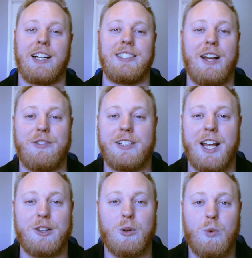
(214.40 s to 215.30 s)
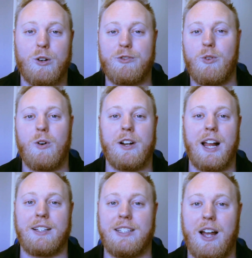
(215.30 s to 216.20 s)
definitely take their word for it, and
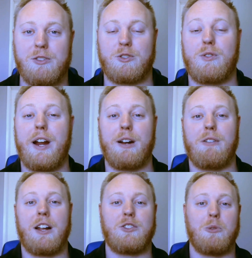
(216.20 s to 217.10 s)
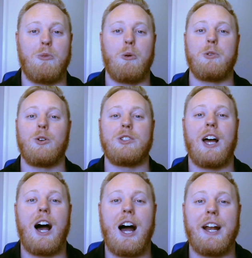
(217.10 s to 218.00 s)
that sounds great, right? So Mobile's a
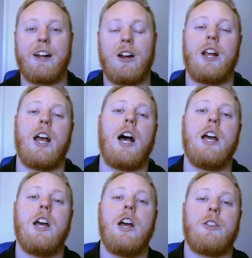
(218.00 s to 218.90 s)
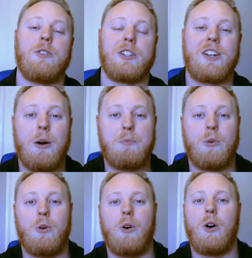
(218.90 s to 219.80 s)
hot area. There's a
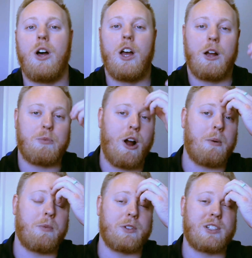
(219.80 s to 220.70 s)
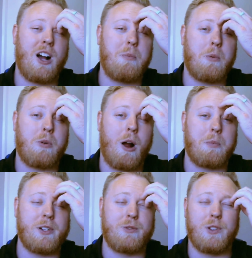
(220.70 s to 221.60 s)
couple
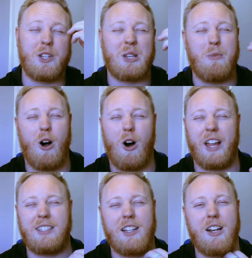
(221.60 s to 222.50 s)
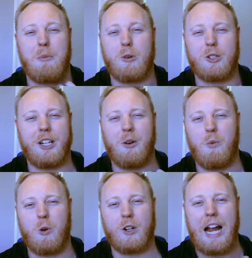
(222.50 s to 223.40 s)
properties really small that the numbers didn't
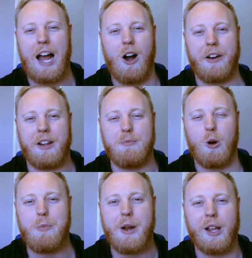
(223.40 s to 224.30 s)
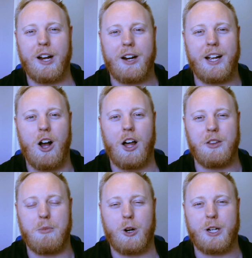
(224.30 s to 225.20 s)
work out in Mobile area on
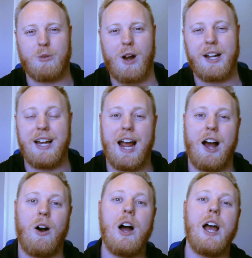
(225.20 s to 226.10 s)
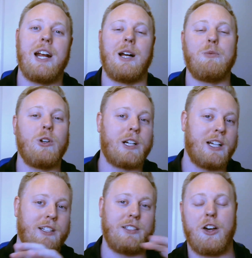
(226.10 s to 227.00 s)
the market right now. And I'm looking
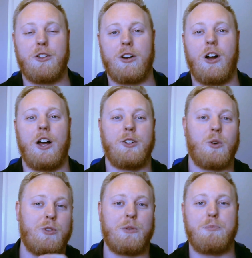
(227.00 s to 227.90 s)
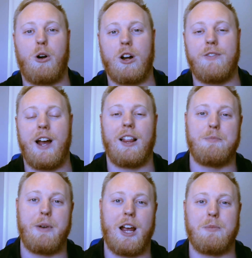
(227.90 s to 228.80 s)
at another northern part of
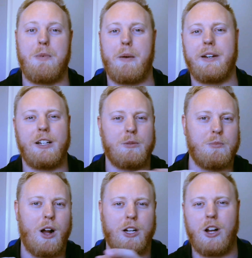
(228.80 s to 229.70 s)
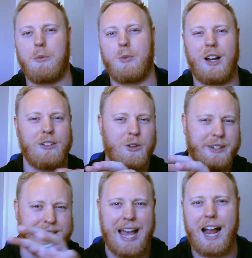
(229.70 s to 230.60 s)
Alabama, maybe near Montgomery. I don't know
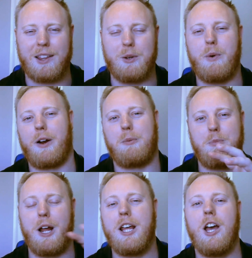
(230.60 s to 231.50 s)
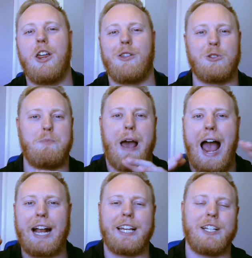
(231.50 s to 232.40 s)
exactly where, but there's a
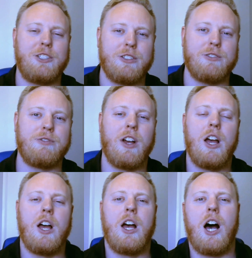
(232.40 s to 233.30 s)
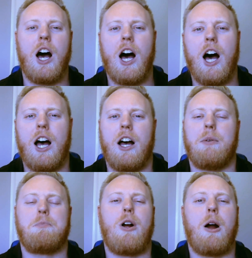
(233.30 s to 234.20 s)
package of
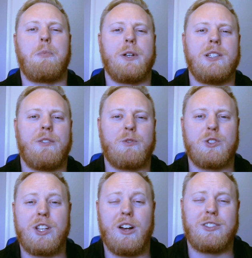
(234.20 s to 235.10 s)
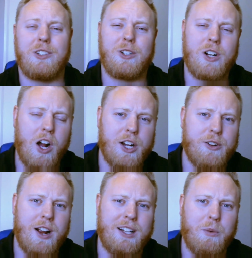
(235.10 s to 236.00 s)
properties up for sale. It's under
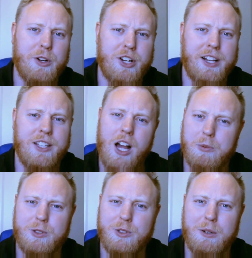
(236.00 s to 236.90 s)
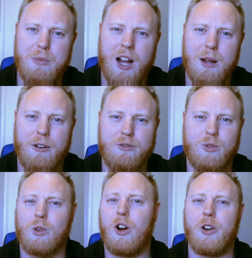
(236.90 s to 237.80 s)
contract. I wish I had the opportunity to buy about
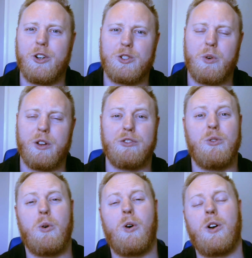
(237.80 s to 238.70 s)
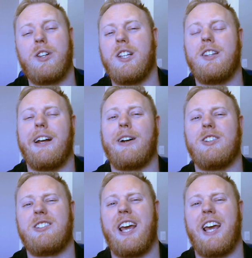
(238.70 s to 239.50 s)
424, and then there's